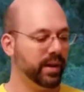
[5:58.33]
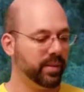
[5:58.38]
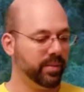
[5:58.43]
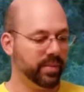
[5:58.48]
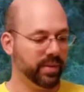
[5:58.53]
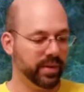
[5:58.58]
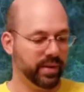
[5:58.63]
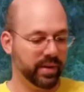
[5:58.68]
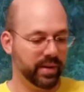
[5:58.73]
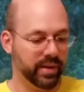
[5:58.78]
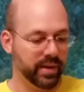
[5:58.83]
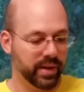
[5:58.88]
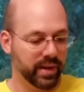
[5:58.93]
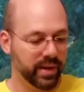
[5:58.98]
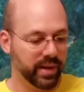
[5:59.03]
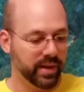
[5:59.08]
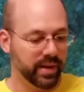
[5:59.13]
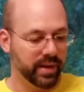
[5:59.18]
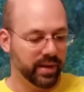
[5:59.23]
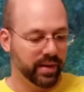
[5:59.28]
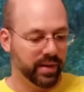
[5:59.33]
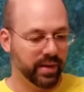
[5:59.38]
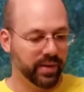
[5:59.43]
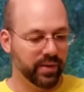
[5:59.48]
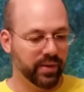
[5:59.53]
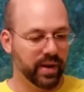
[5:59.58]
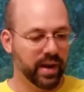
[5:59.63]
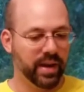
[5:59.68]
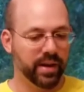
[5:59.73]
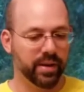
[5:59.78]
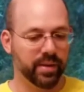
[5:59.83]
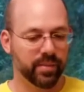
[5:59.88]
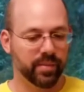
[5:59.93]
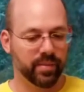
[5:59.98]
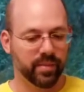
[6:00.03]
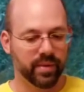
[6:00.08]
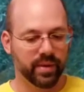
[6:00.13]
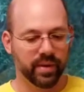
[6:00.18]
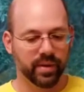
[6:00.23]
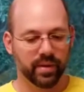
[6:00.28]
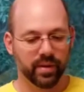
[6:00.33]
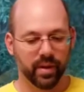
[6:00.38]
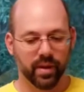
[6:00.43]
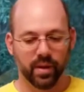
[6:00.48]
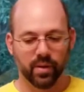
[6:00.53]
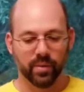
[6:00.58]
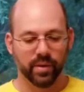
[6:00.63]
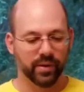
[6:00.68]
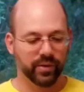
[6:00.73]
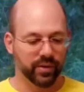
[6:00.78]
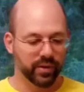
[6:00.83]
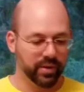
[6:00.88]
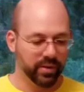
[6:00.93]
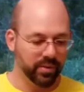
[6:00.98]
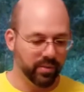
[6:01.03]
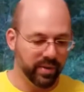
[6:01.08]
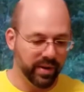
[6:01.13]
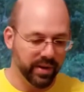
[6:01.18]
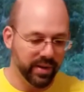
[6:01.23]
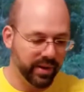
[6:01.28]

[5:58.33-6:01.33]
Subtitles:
but that's not always a good way.